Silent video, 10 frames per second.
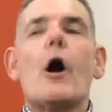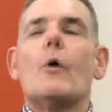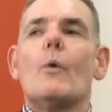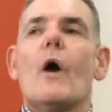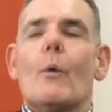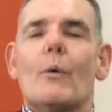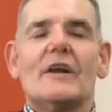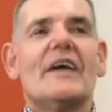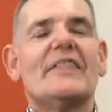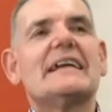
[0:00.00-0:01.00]

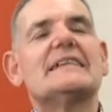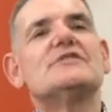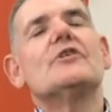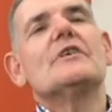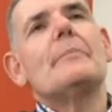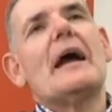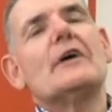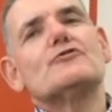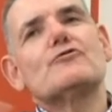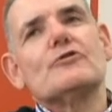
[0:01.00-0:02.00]
Well, I think it's not
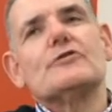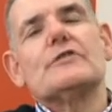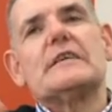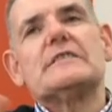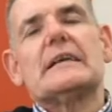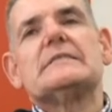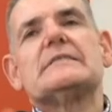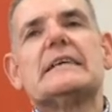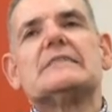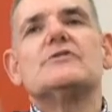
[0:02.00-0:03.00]
about.
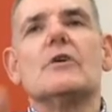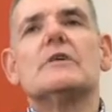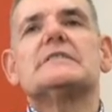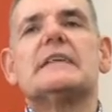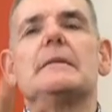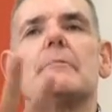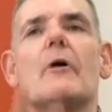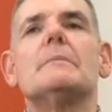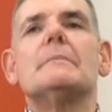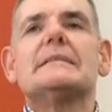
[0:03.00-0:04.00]
It's not. See,
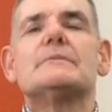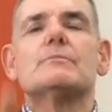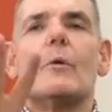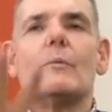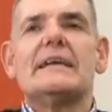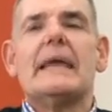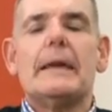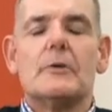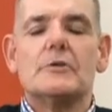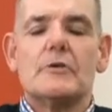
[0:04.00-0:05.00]
the problem is what we
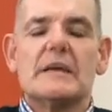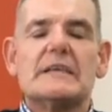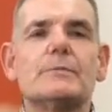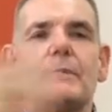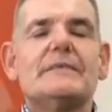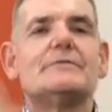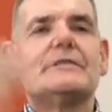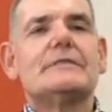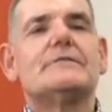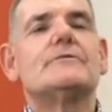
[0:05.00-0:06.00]
keep on doing is we
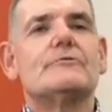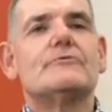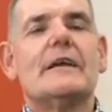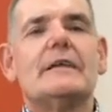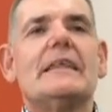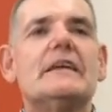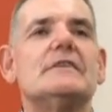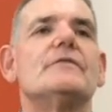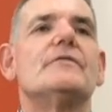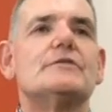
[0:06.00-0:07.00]
treat
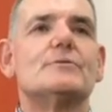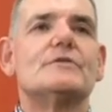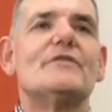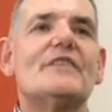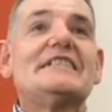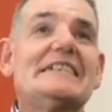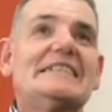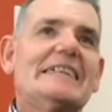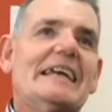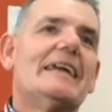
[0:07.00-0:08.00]
the individual
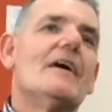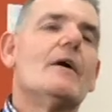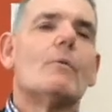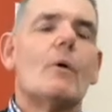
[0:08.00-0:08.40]
deficiency.